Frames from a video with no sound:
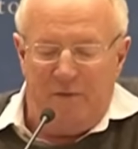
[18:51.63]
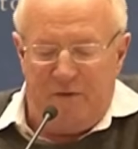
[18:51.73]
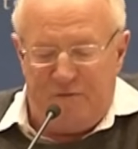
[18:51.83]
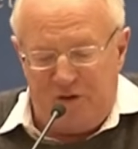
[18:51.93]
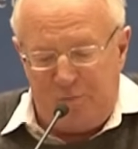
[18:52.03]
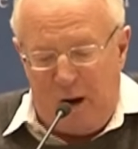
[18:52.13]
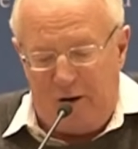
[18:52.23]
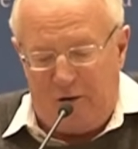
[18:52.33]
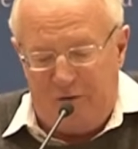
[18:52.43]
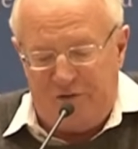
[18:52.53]
The first
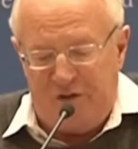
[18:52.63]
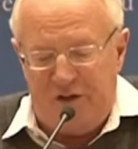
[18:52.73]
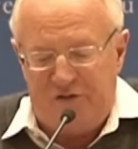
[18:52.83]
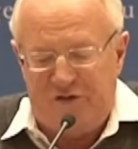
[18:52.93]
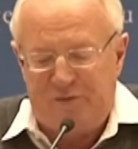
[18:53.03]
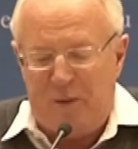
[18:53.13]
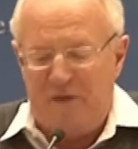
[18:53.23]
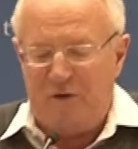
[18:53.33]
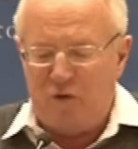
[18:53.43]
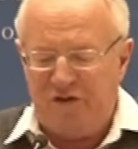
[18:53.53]
paragraph says,
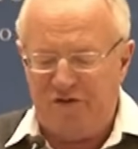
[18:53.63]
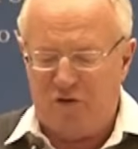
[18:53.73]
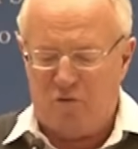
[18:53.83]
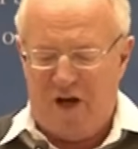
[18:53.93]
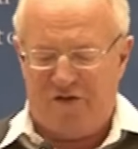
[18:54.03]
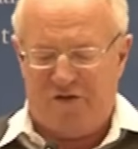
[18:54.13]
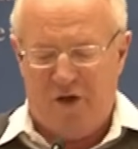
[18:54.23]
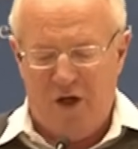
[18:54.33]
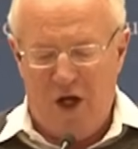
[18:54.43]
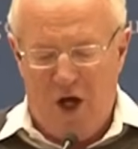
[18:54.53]
despite the recent arrest
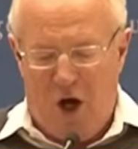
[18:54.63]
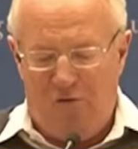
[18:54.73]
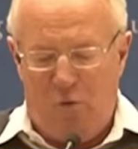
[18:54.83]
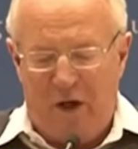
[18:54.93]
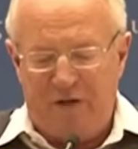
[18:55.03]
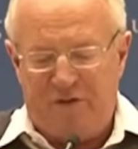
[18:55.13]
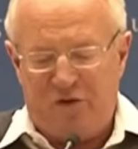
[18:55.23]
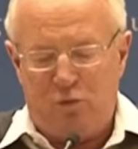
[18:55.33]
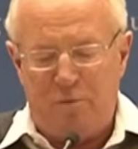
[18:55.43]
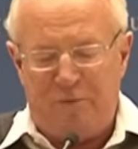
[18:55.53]
of one of
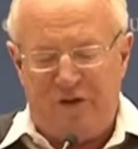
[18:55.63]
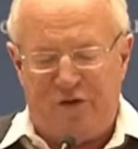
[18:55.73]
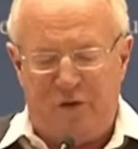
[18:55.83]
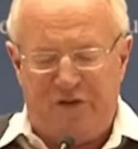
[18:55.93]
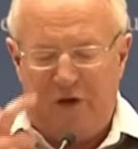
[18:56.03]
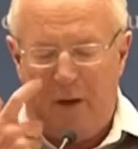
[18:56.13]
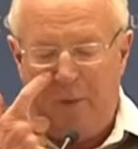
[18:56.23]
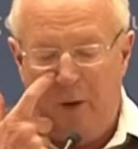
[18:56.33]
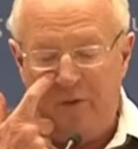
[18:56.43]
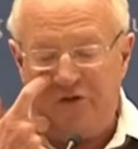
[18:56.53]
his would-be suicide
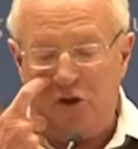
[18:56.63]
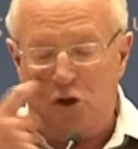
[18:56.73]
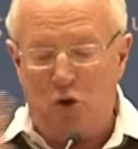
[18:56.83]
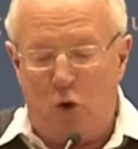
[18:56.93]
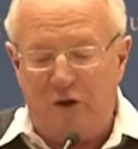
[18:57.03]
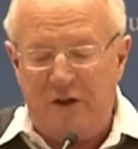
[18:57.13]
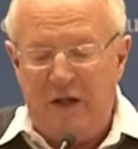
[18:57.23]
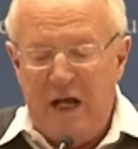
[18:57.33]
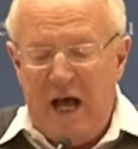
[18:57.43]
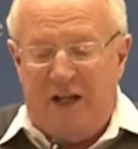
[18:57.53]
bombers in
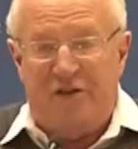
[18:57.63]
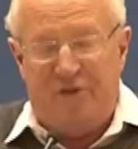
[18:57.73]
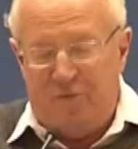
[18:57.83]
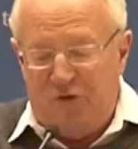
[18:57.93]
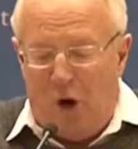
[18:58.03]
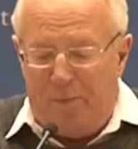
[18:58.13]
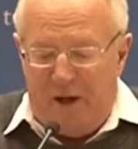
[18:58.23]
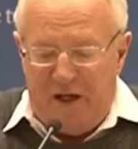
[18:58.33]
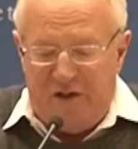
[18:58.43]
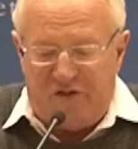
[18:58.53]
Jordan and some top
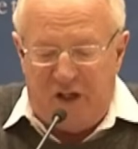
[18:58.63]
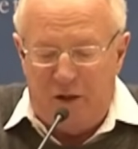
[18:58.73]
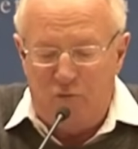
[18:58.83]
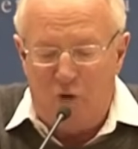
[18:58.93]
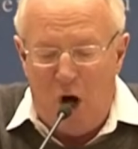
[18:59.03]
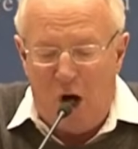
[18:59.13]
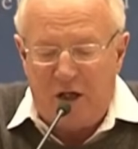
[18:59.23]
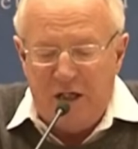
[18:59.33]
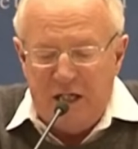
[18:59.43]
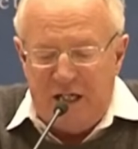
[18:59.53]
aides in
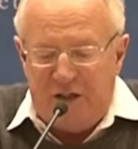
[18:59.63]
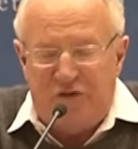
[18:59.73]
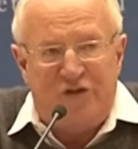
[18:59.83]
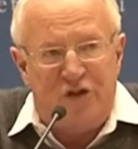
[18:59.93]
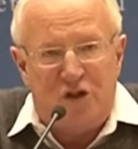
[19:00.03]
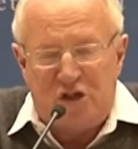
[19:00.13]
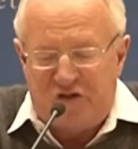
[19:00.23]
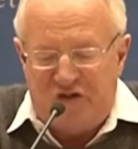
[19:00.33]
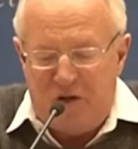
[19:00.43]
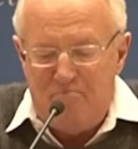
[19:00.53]
Iraq,
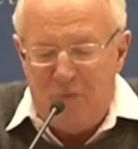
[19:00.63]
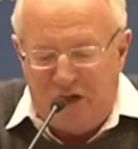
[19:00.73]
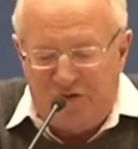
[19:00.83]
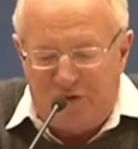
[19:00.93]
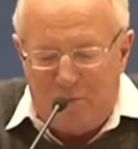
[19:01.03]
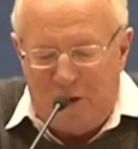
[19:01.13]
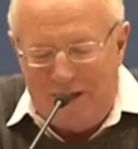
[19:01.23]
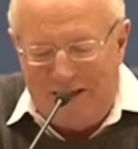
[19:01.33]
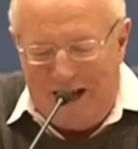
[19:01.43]
insurgency mastermind